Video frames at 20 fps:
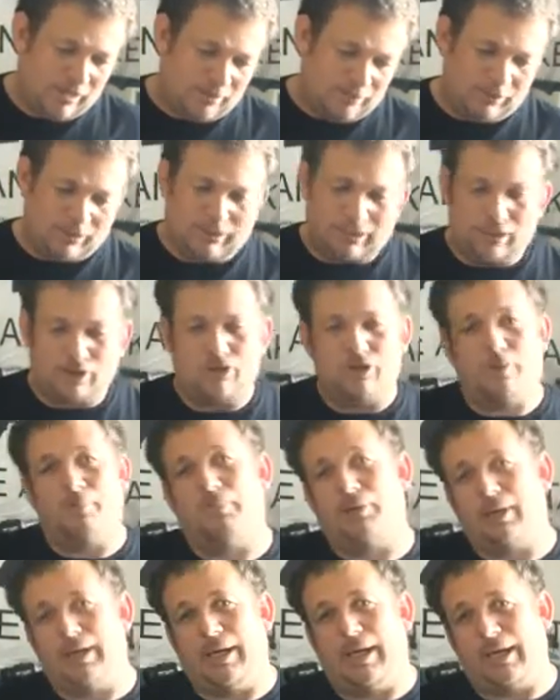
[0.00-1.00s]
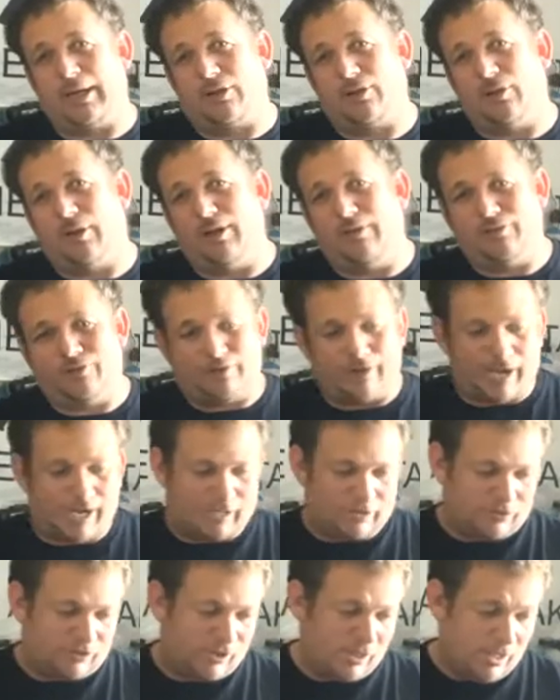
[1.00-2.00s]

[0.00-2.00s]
because you're pretty accurate. In fact,